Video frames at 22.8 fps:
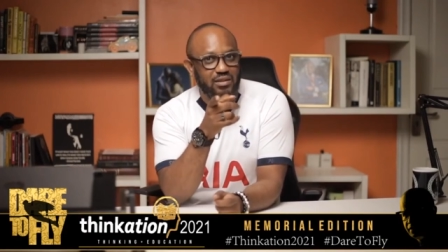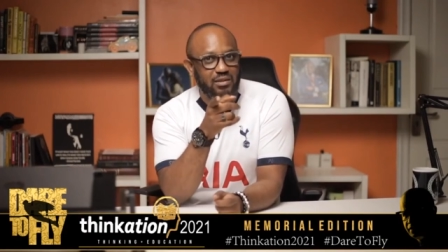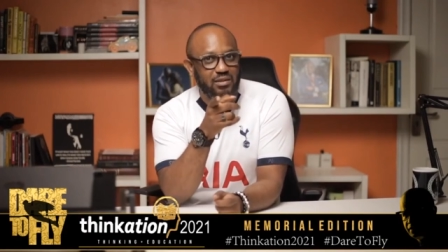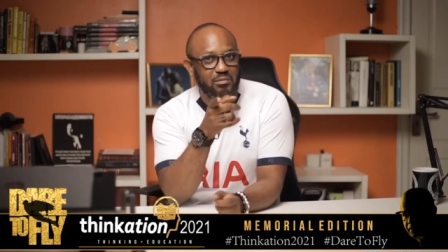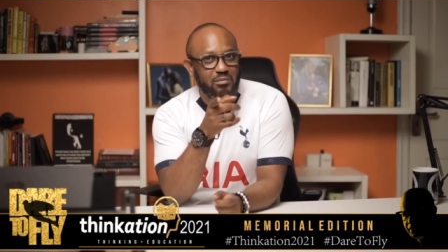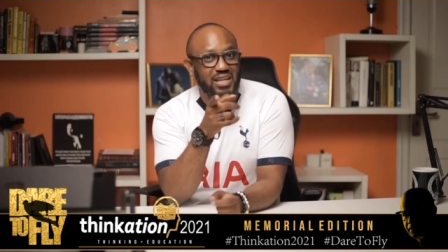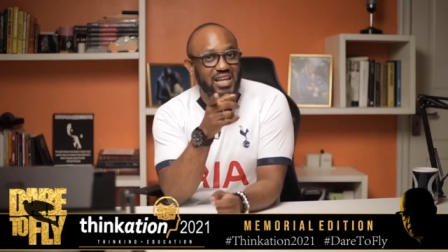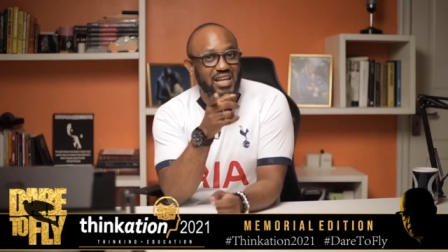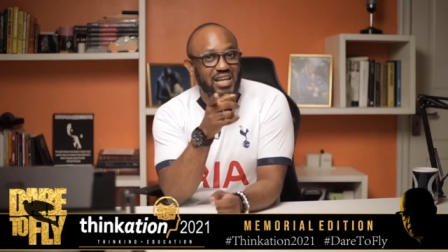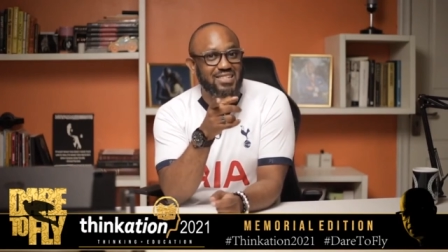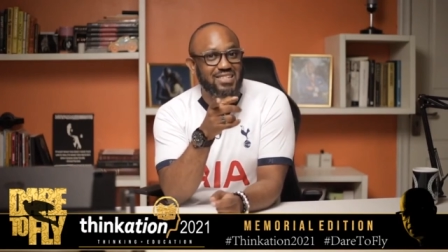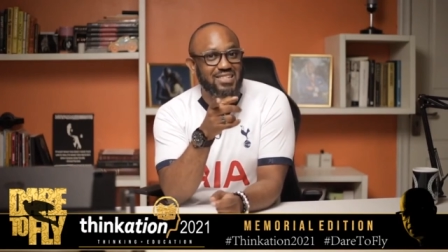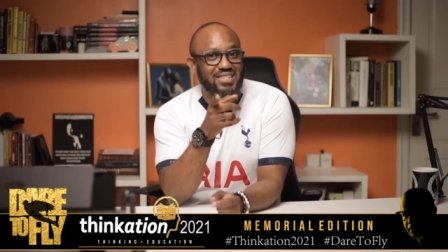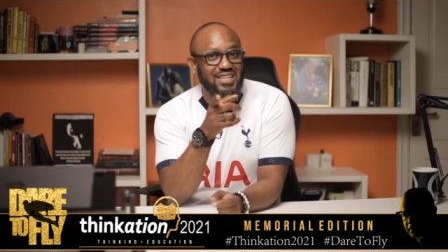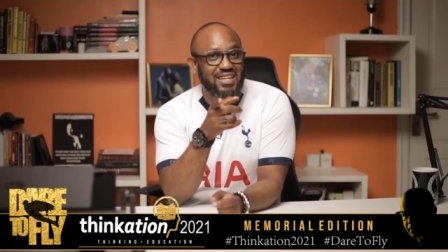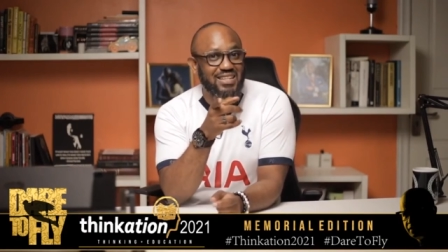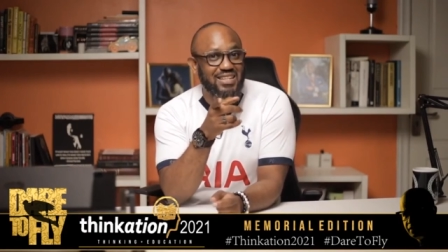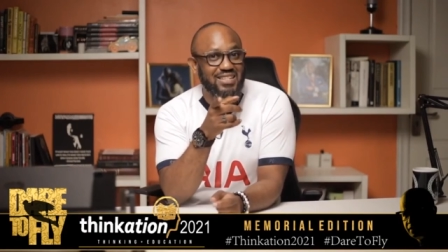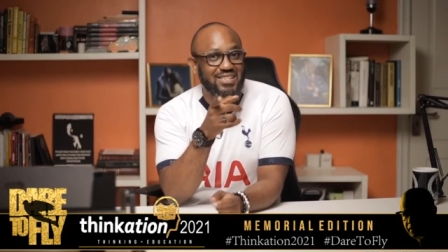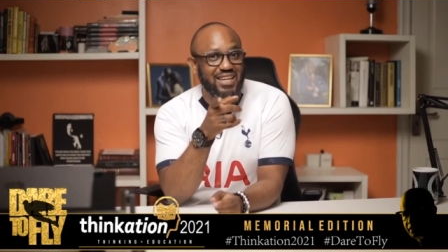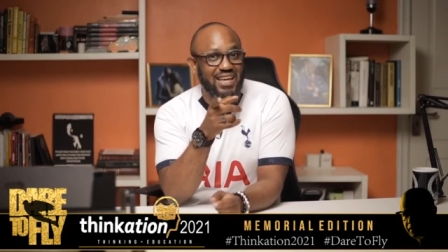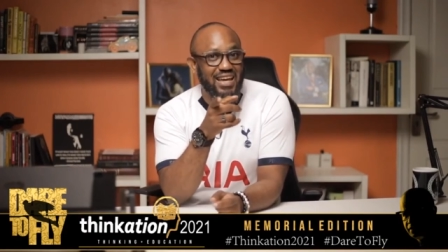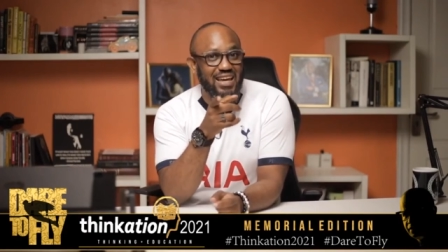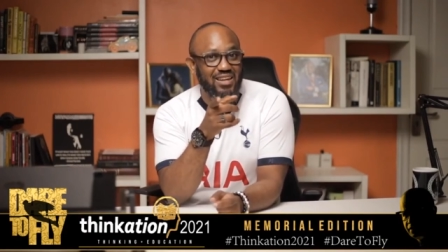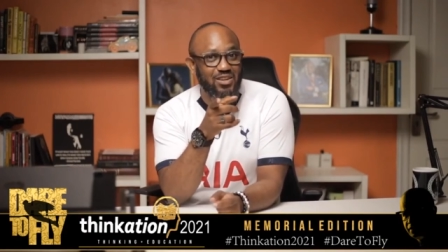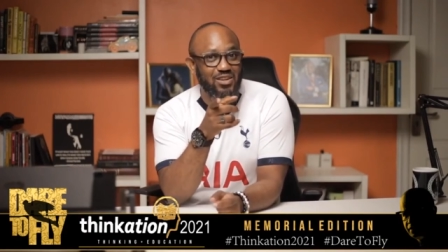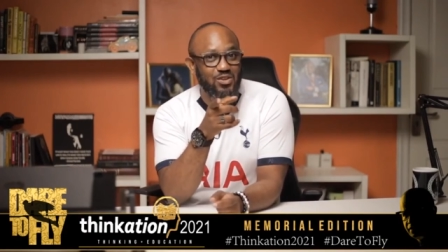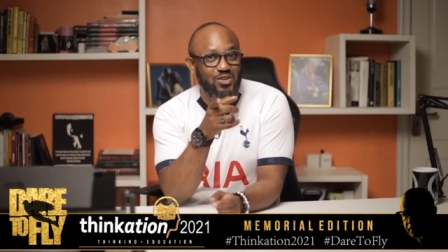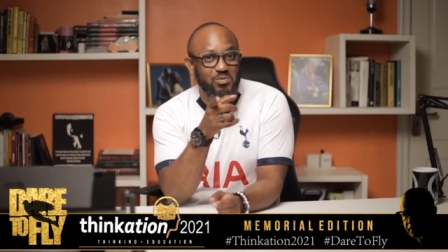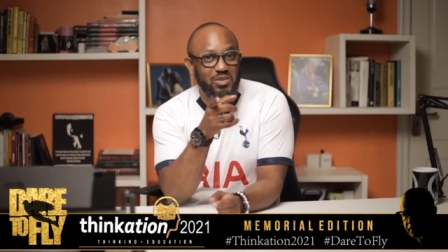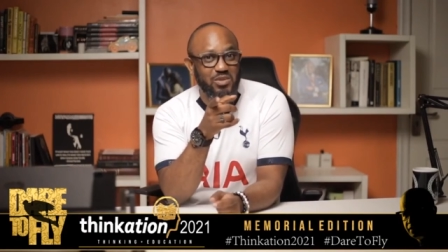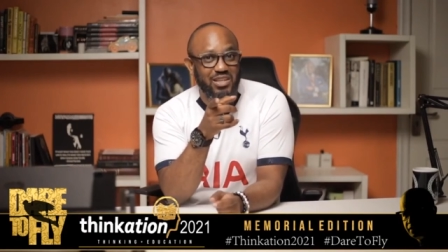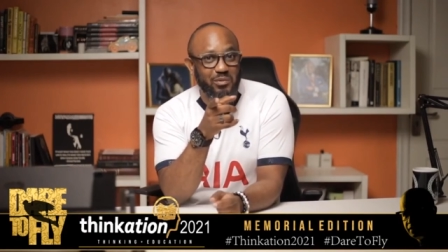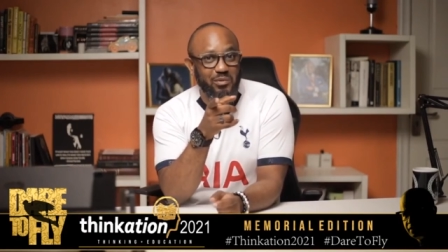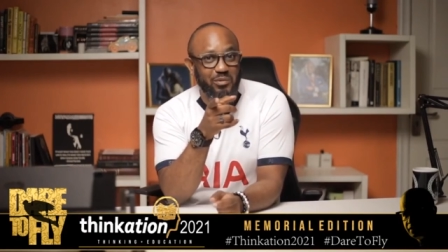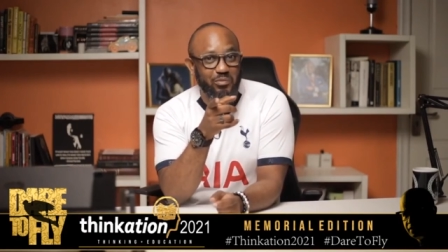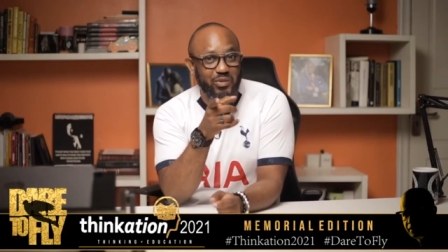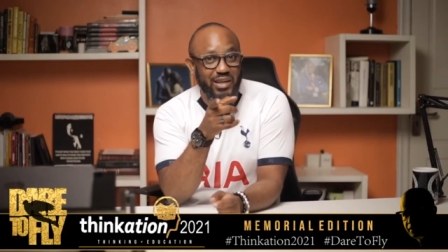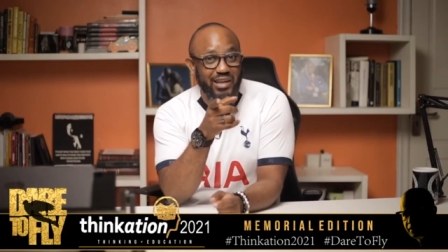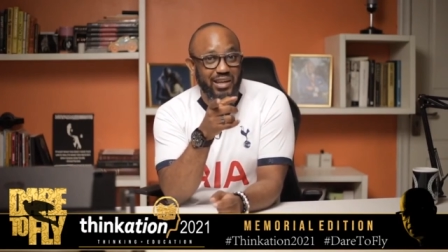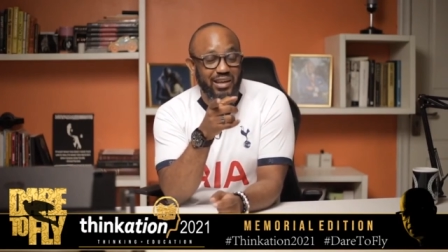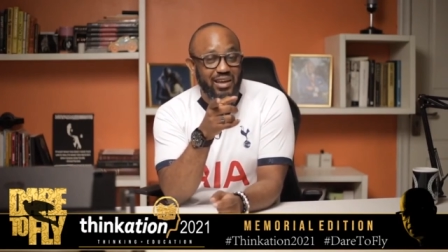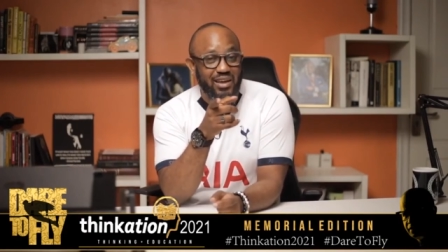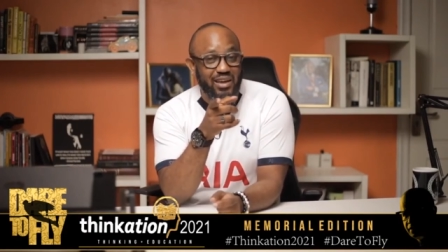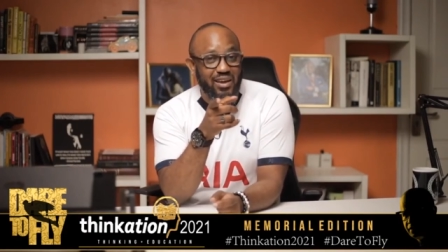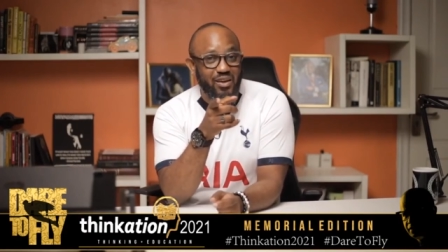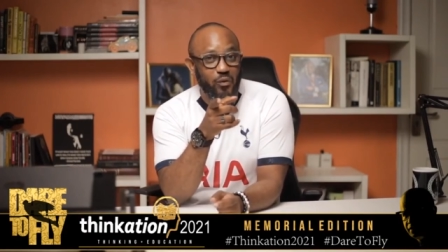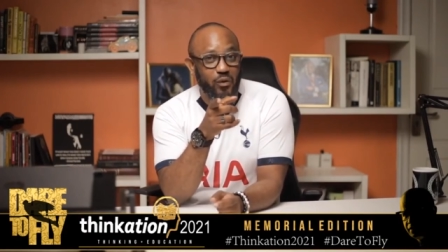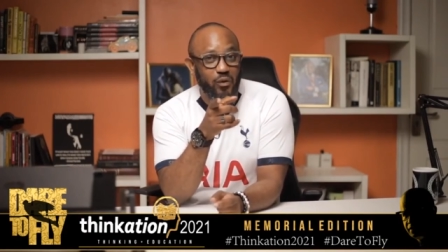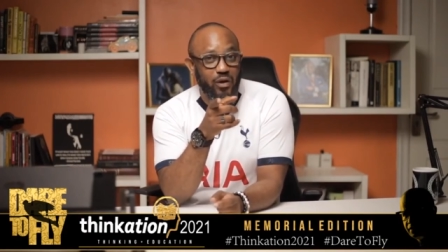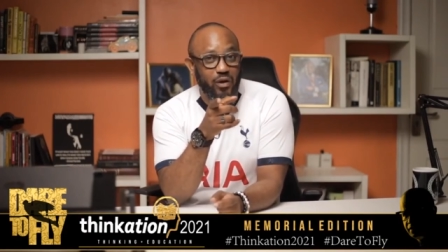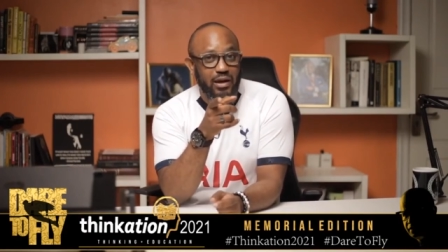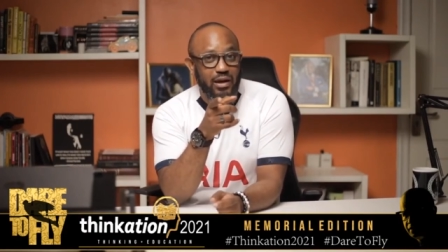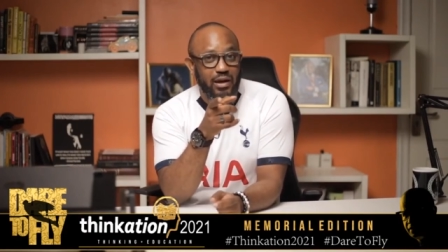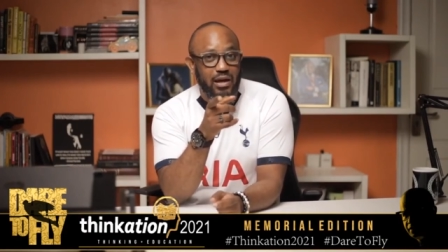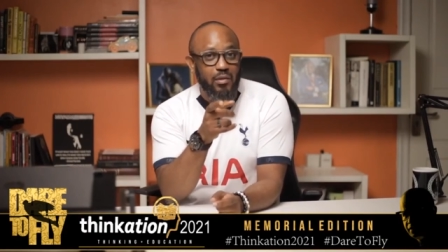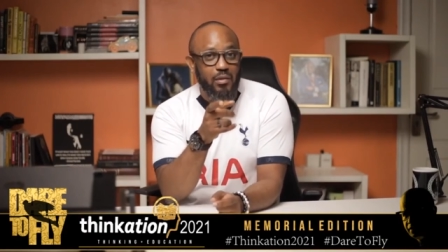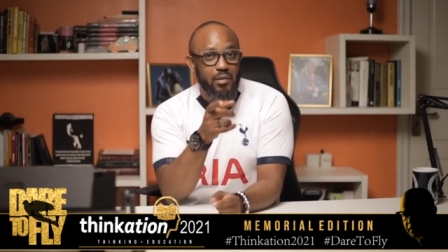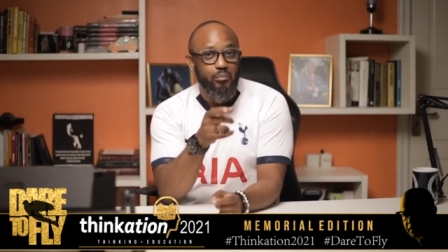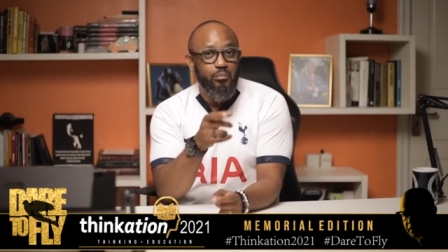he'd be like, say, this guy they use me, they play, right?